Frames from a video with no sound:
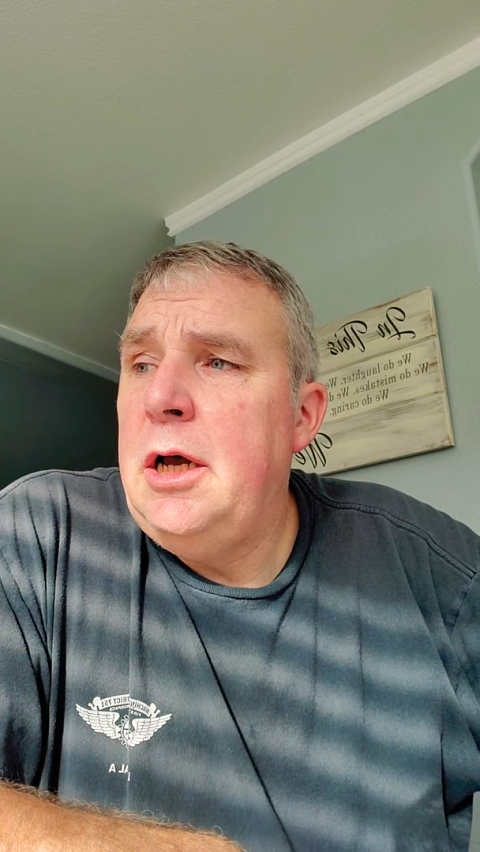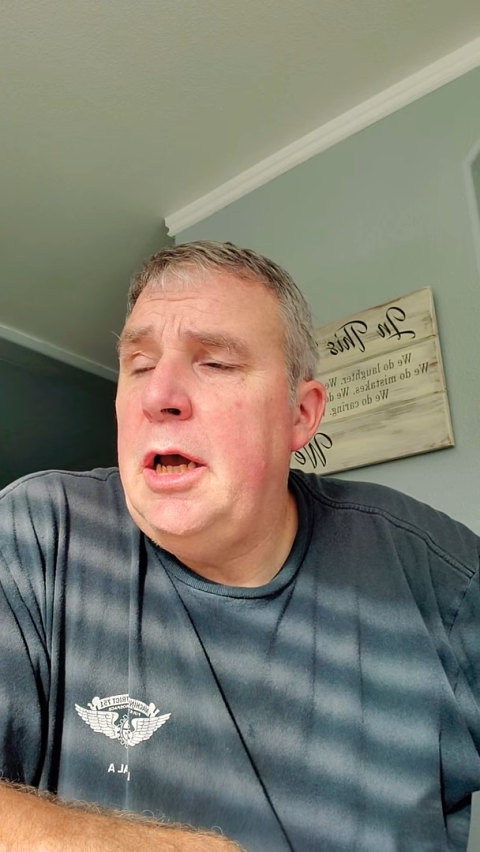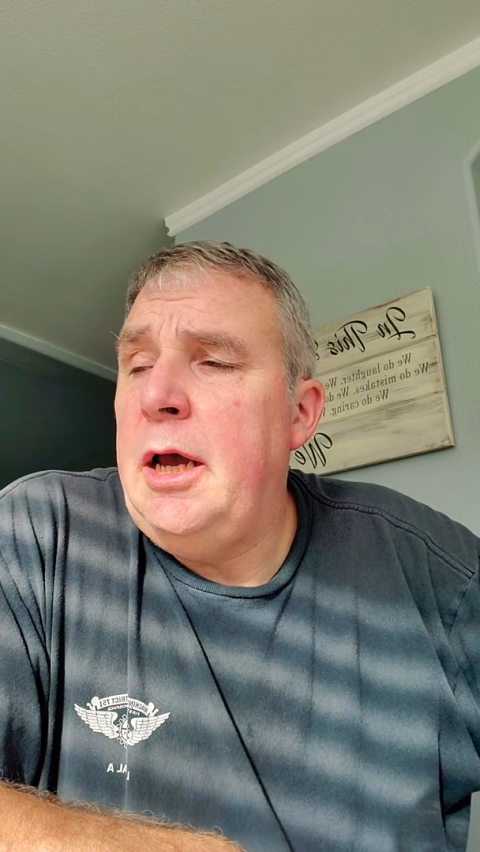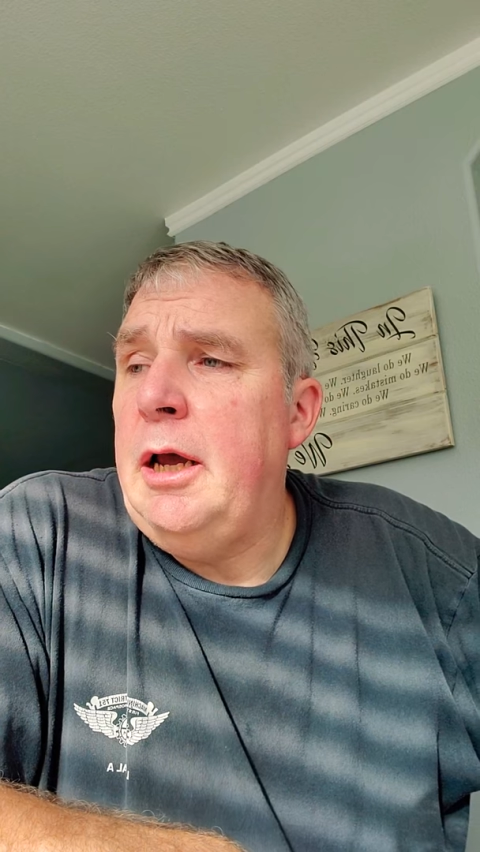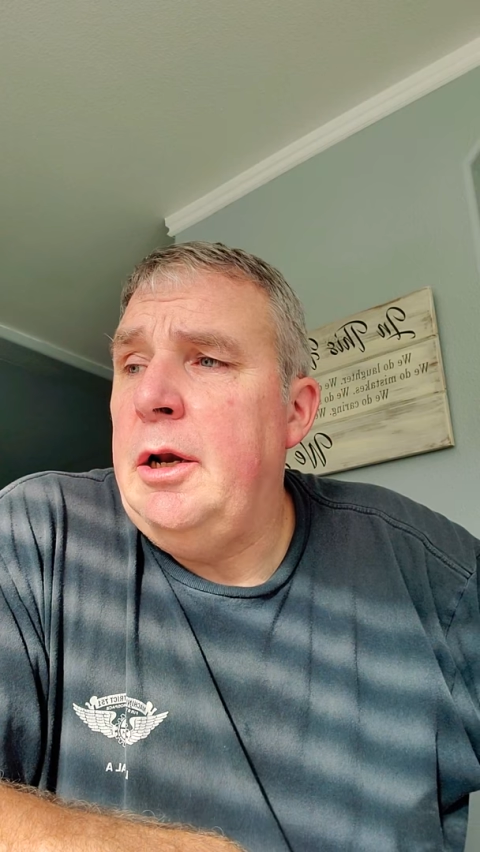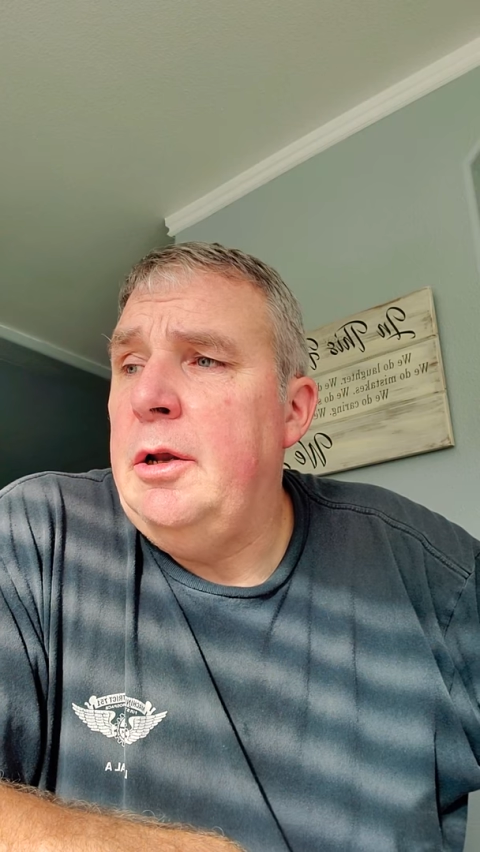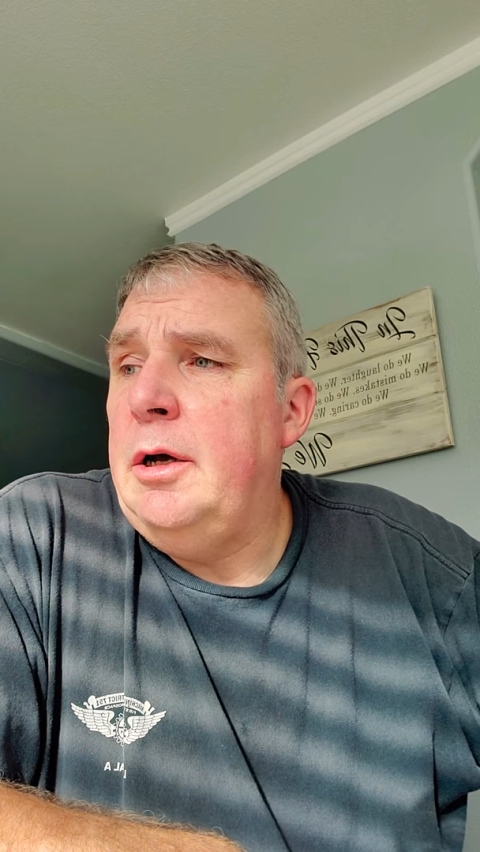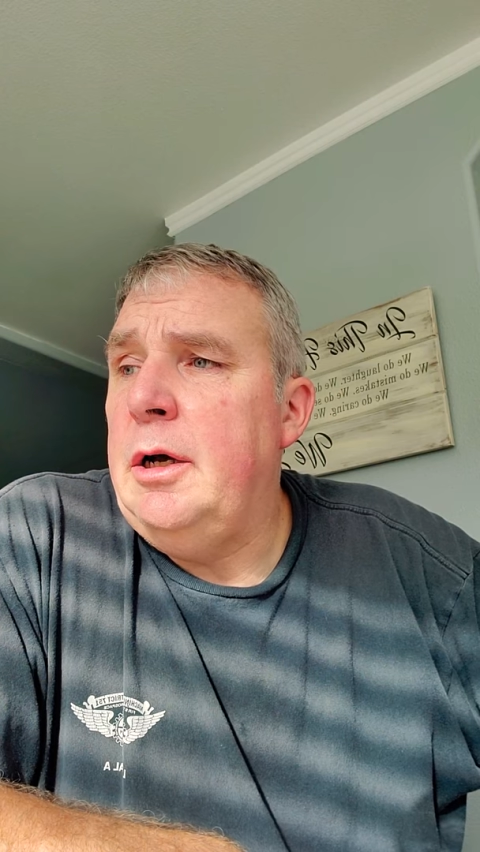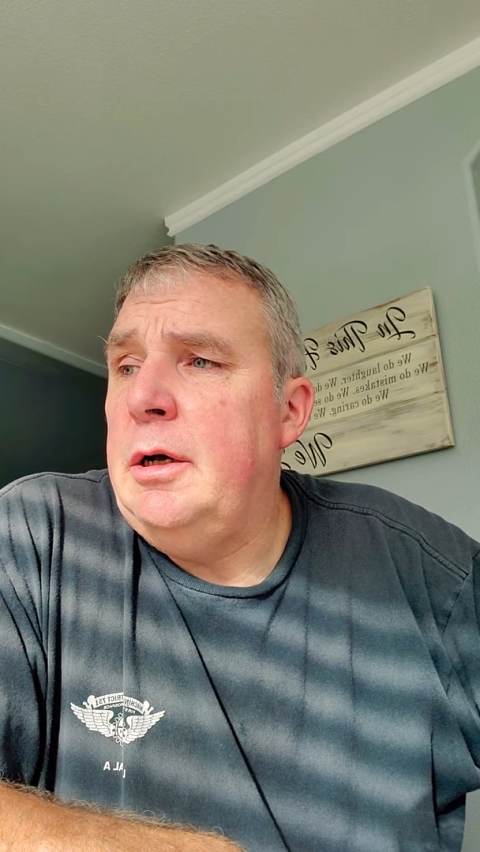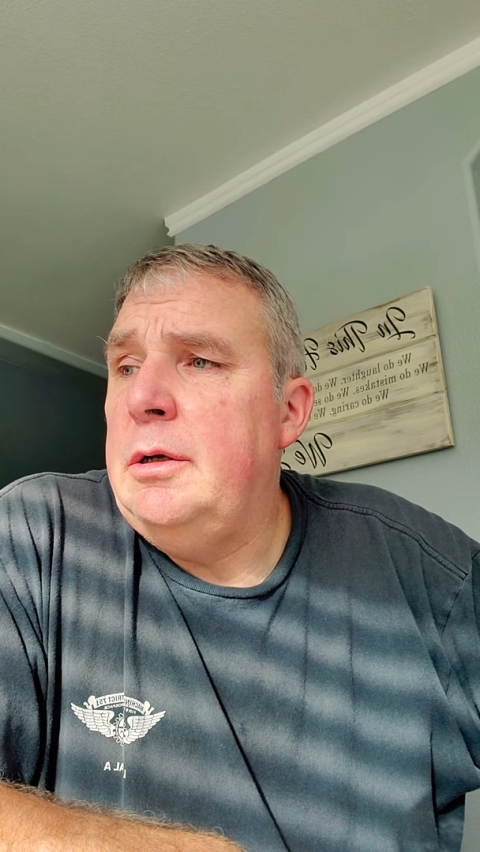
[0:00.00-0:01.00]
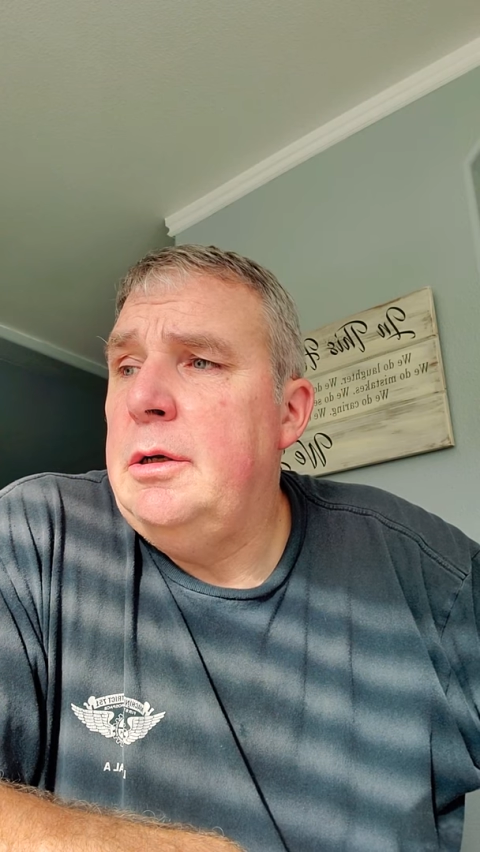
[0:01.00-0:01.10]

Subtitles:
and the